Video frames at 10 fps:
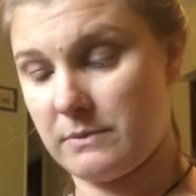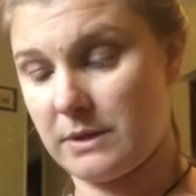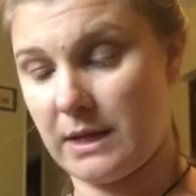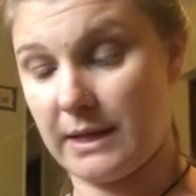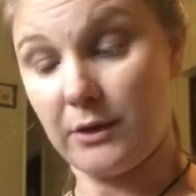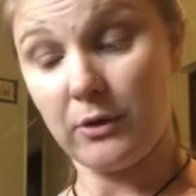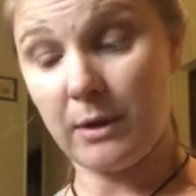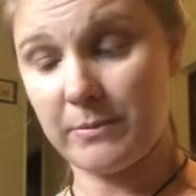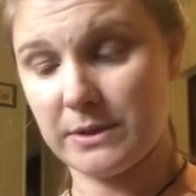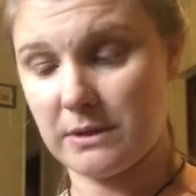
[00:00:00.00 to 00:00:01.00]
got a little
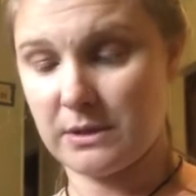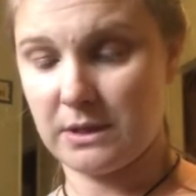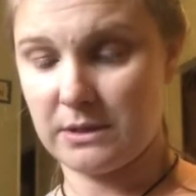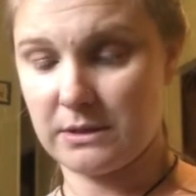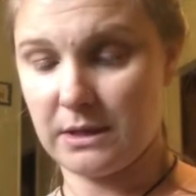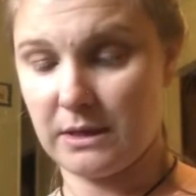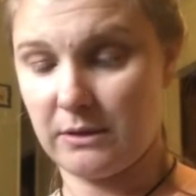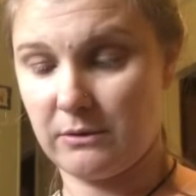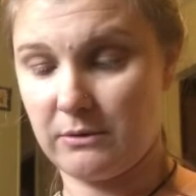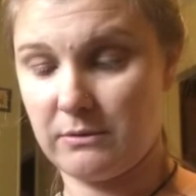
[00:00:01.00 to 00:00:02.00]
compass on it, and it's got a
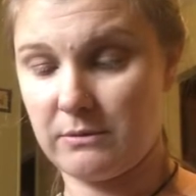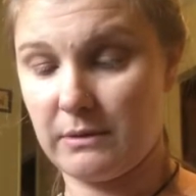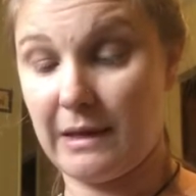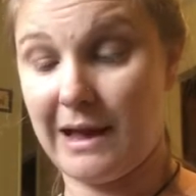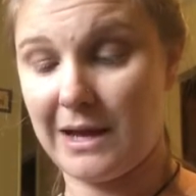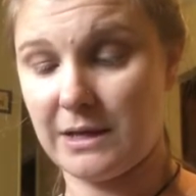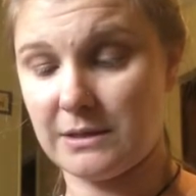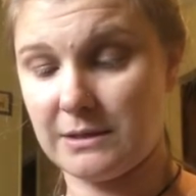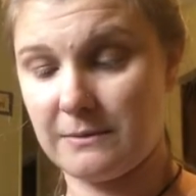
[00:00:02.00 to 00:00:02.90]
little light,